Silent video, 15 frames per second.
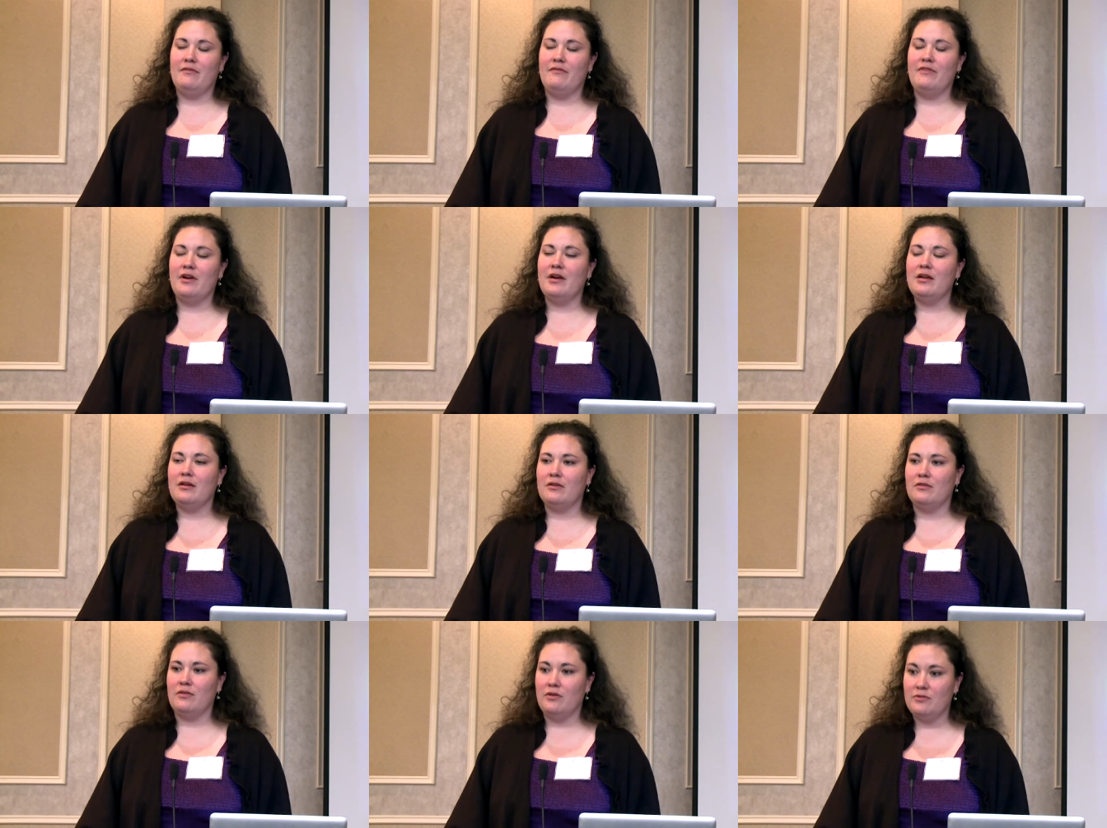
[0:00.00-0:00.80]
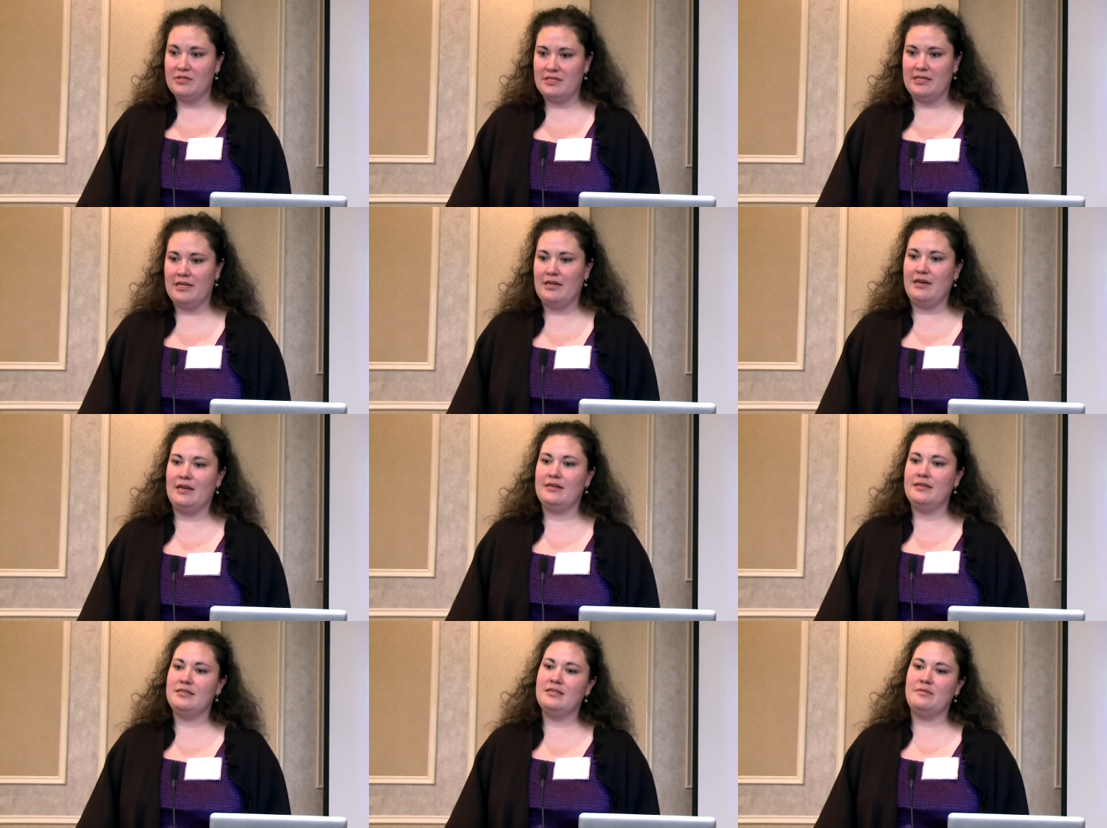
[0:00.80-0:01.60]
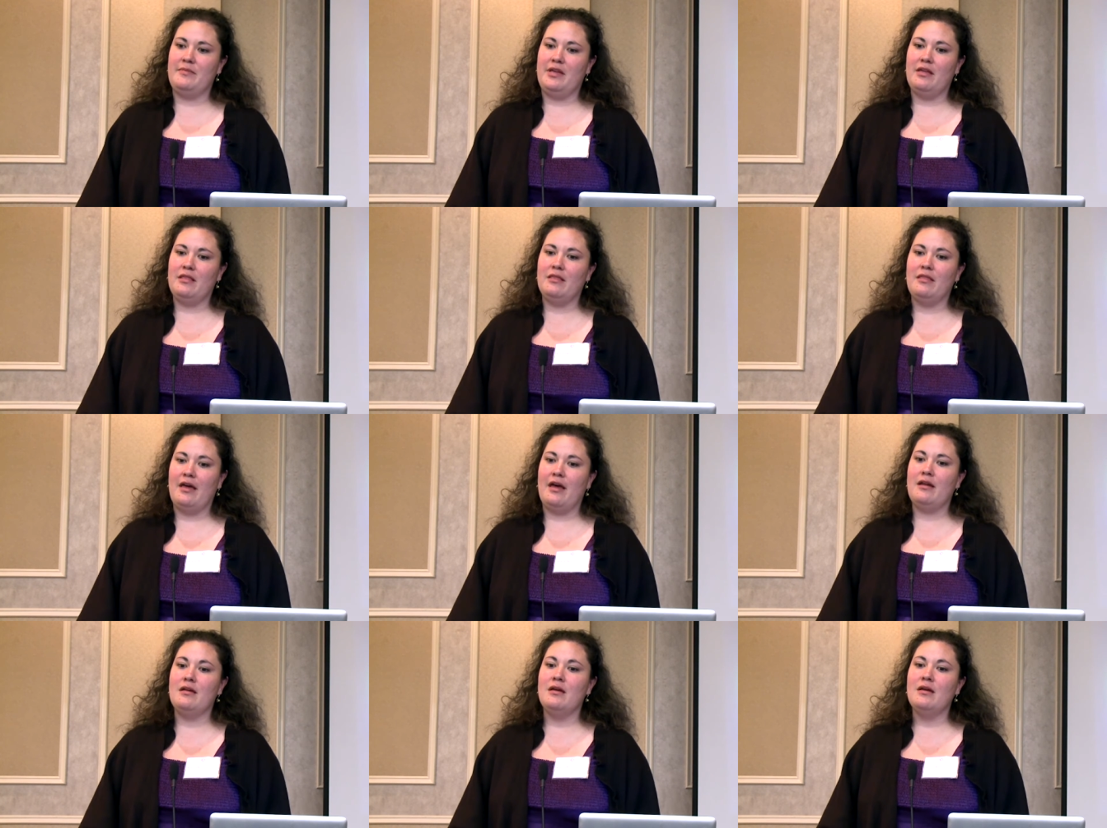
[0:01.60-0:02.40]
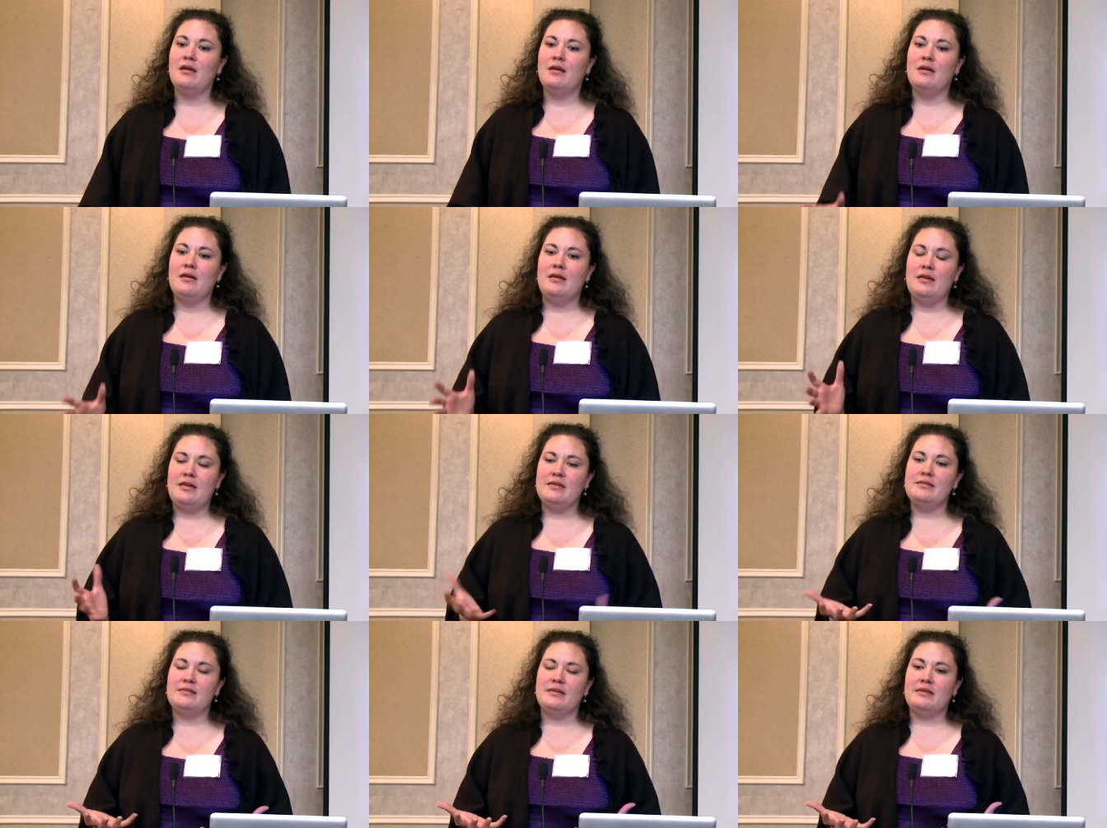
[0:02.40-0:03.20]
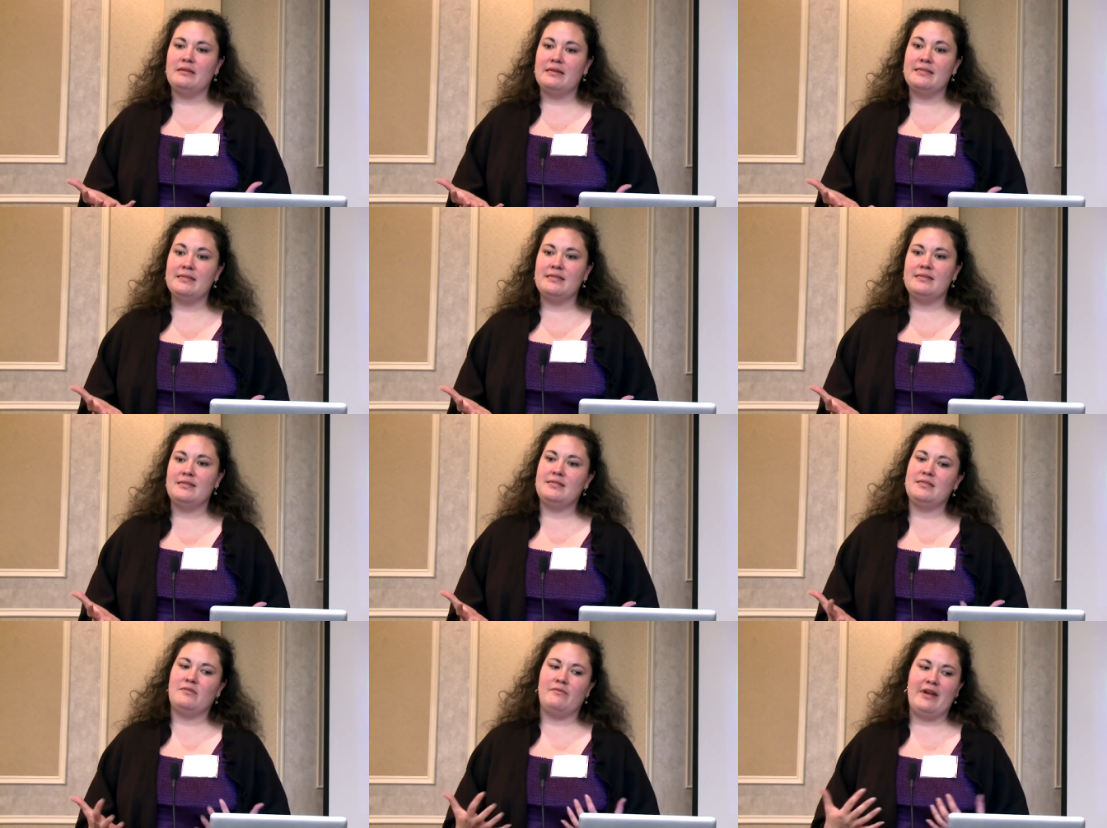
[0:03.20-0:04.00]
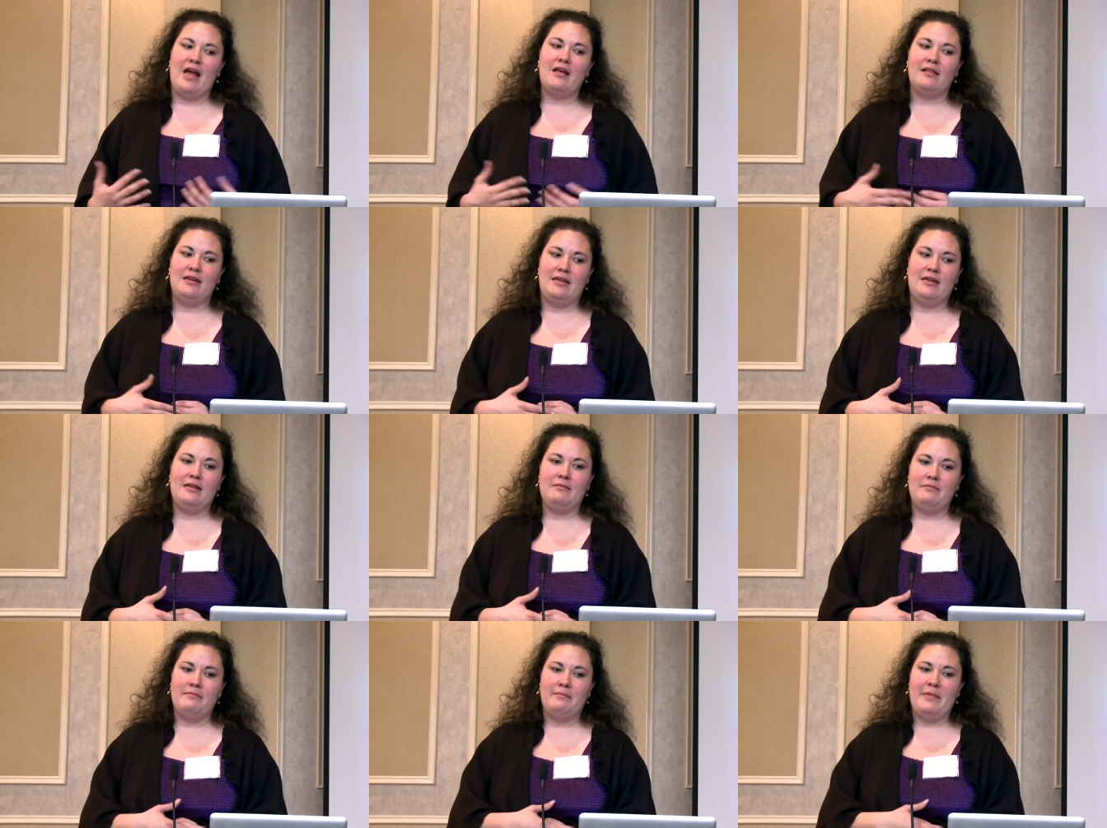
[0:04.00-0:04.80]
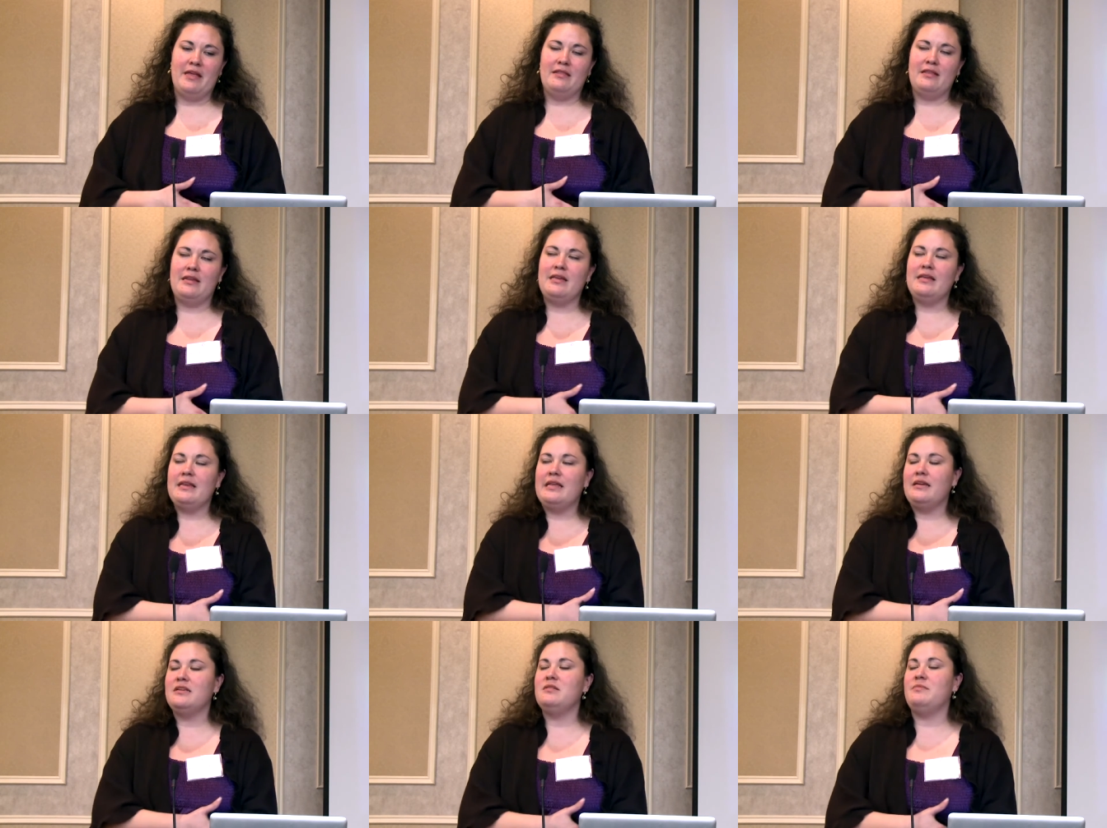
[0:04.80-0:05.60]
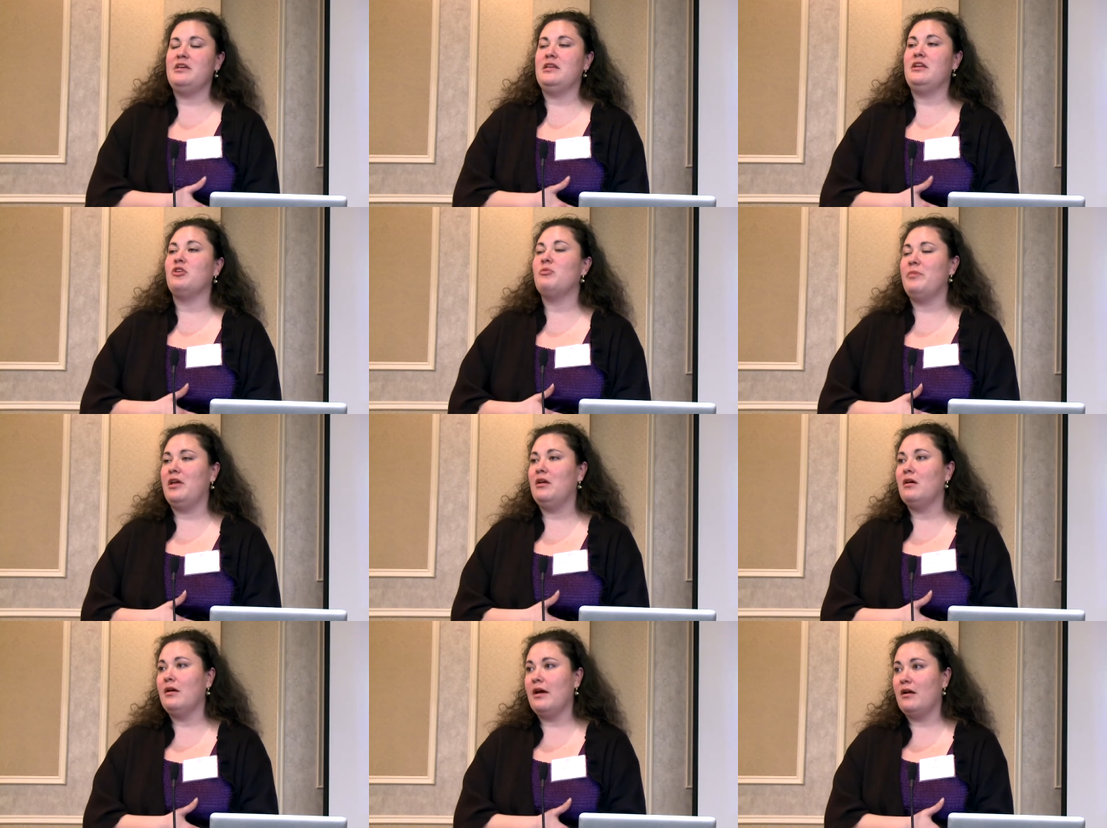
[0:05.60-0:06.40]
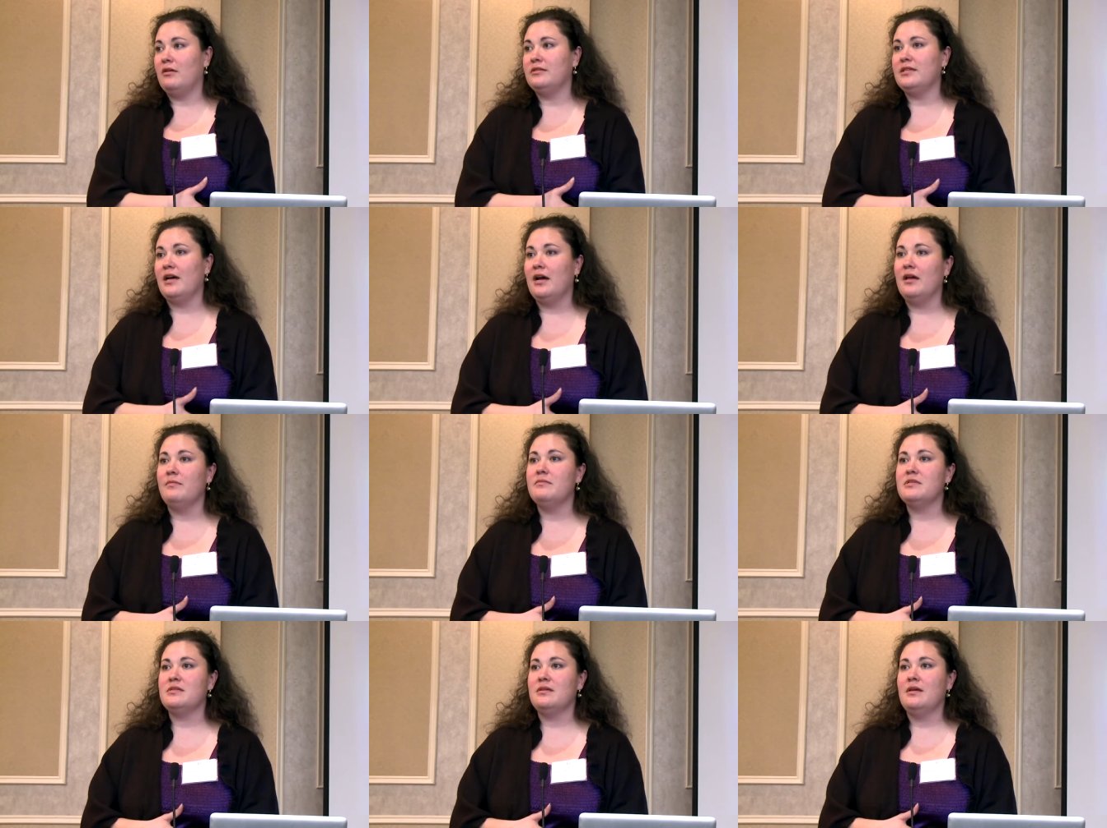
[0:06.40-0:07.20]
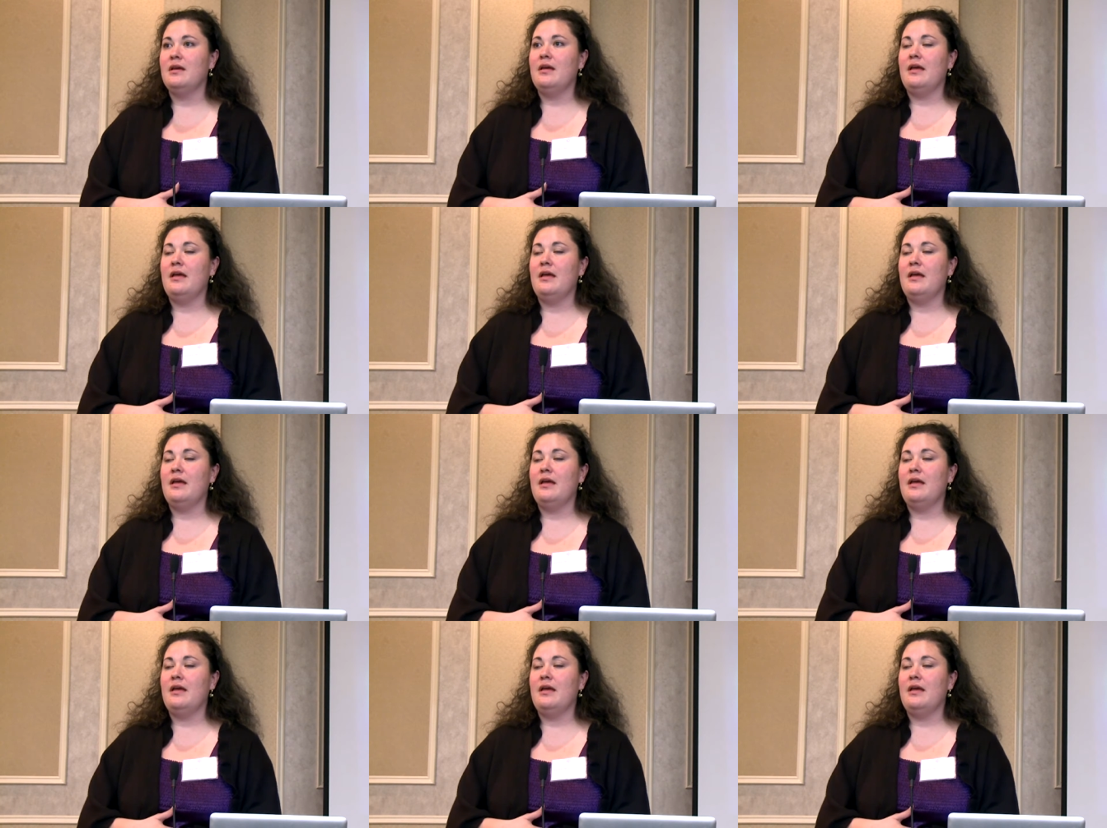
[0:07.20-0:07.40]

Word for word: very closely connected to me, that his existence in reality meant that he needed to be near me at all times.